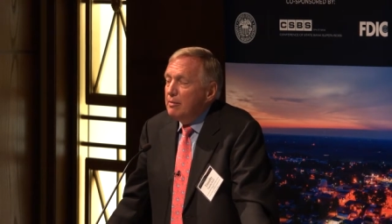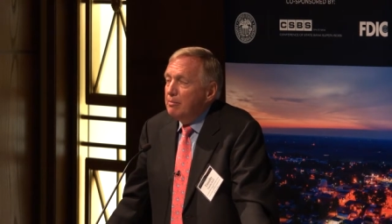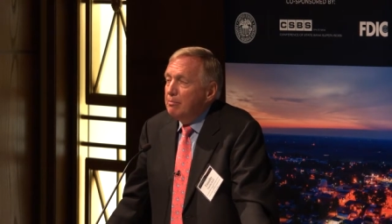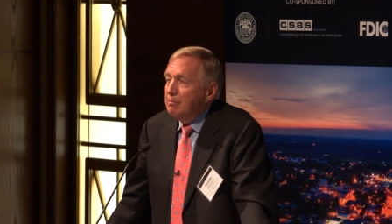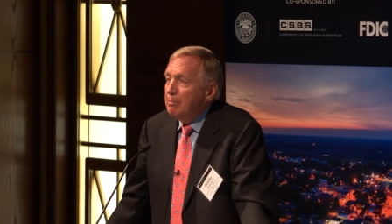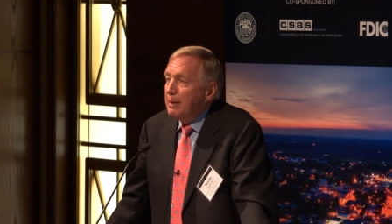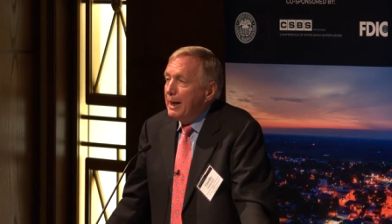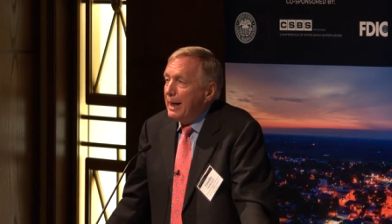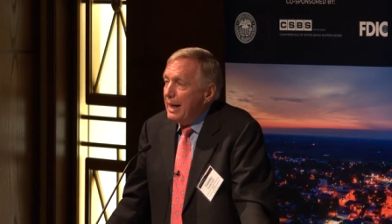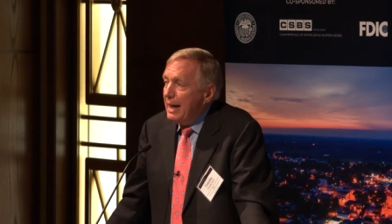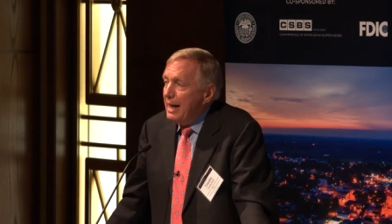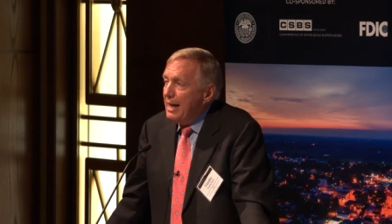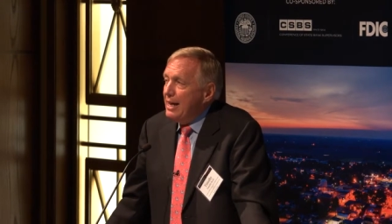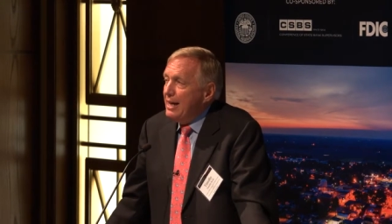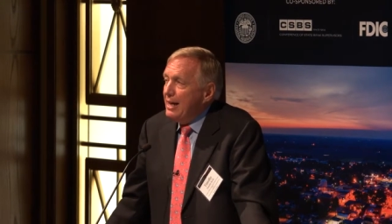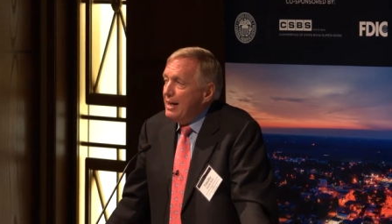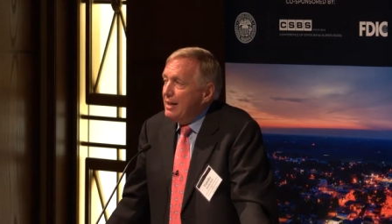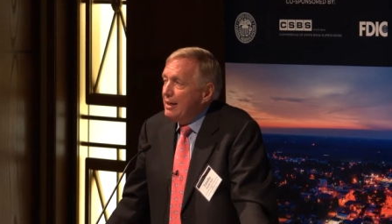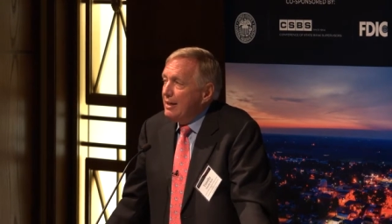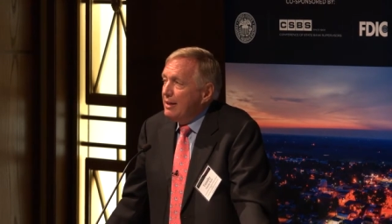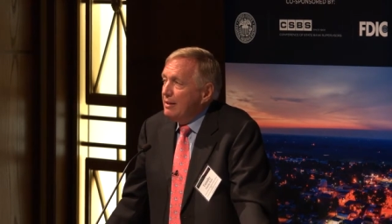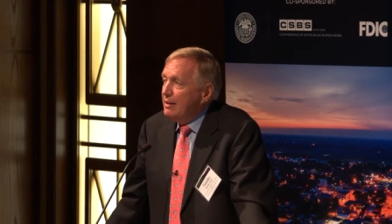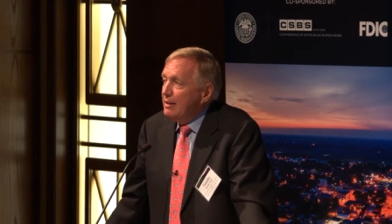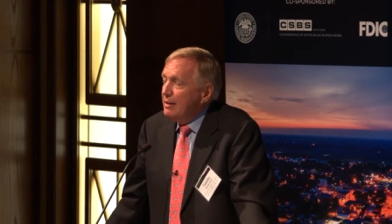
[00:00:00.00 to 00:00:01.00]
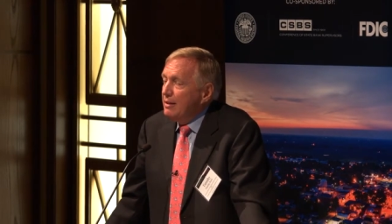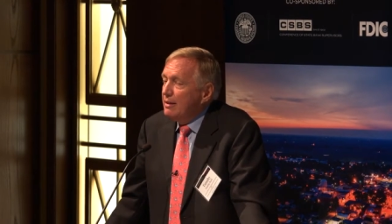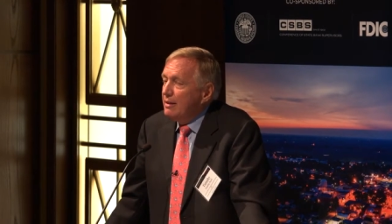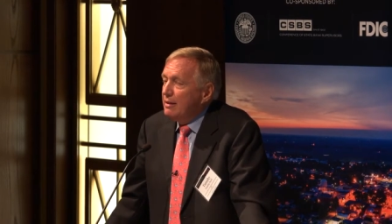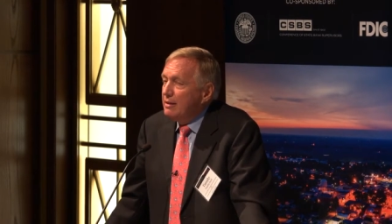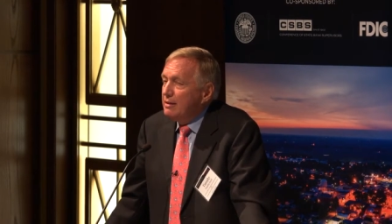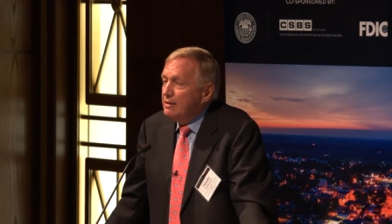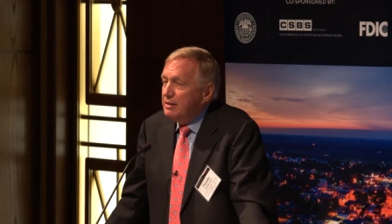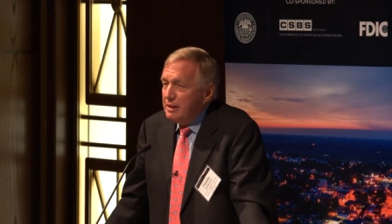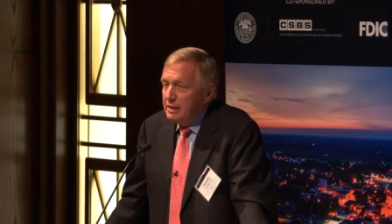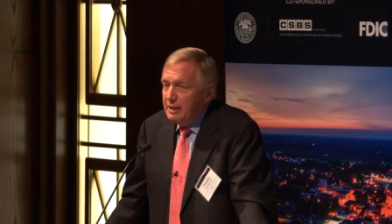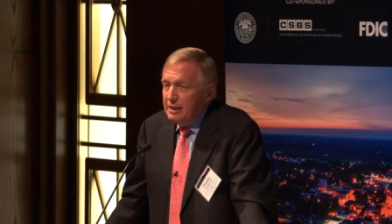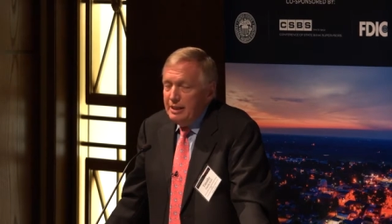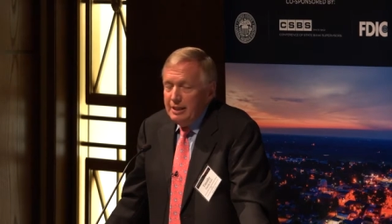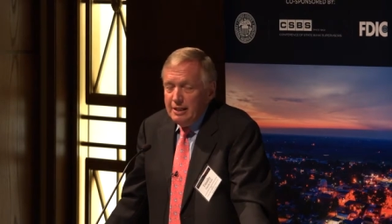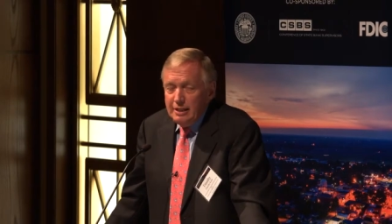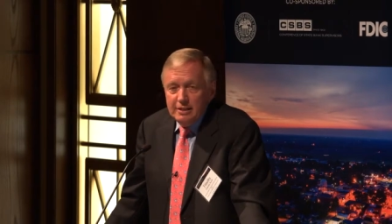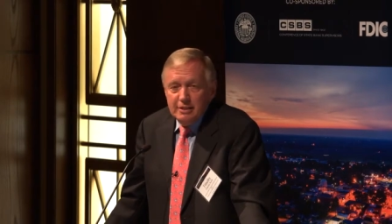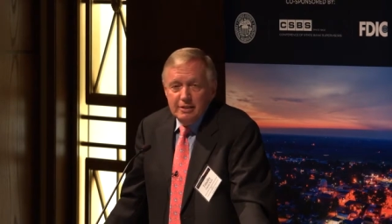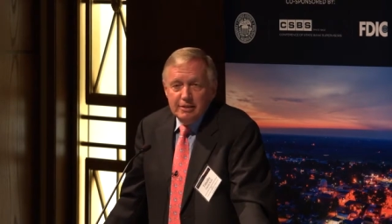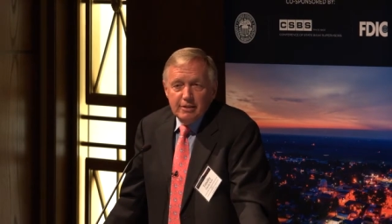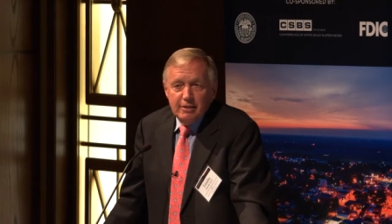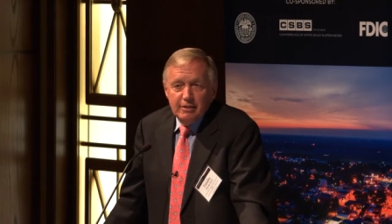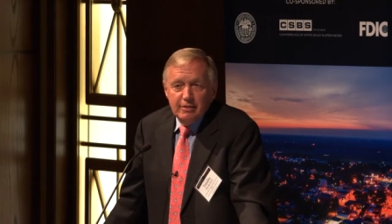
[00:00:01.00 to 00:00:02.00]
buy
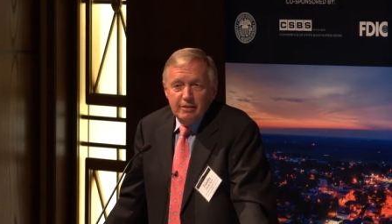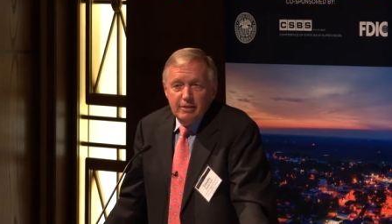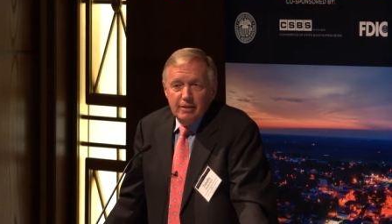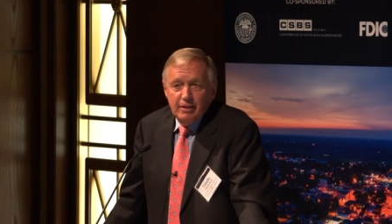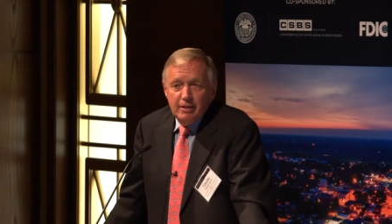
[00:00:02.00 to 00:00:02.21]
CDs.